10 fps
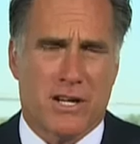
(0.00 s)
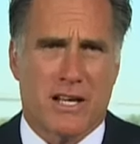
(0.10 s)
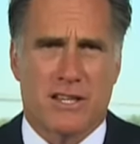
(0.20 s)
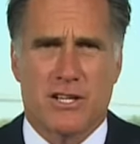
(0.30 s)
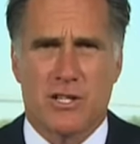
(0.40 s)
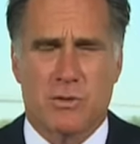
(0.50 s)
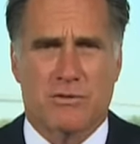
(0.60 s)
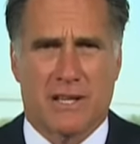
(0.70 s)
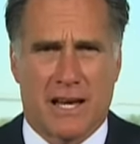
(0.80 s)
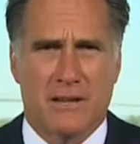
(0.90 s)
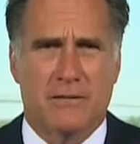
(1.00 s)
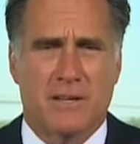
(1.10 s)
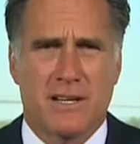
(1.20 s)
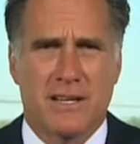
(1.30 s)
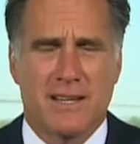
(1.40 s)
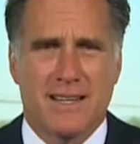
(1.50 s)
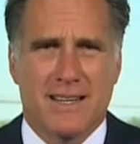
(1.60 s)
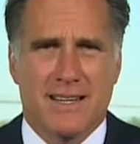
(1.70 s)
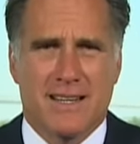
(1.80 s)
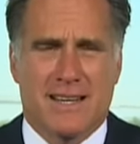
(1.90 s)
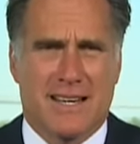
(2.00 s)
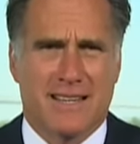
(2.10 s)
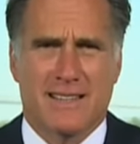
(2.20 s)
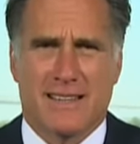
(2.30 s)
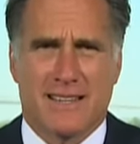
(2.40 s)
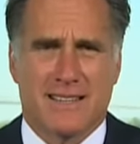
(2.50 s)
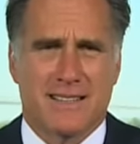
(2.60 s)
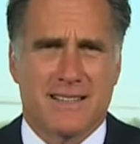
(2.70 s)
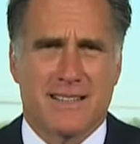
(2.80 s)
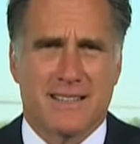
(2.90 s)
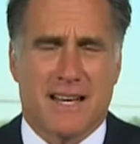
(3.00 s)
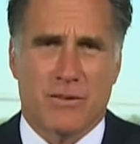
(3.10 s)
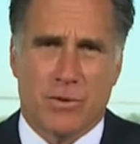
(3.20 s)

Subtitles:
like the issue of life. And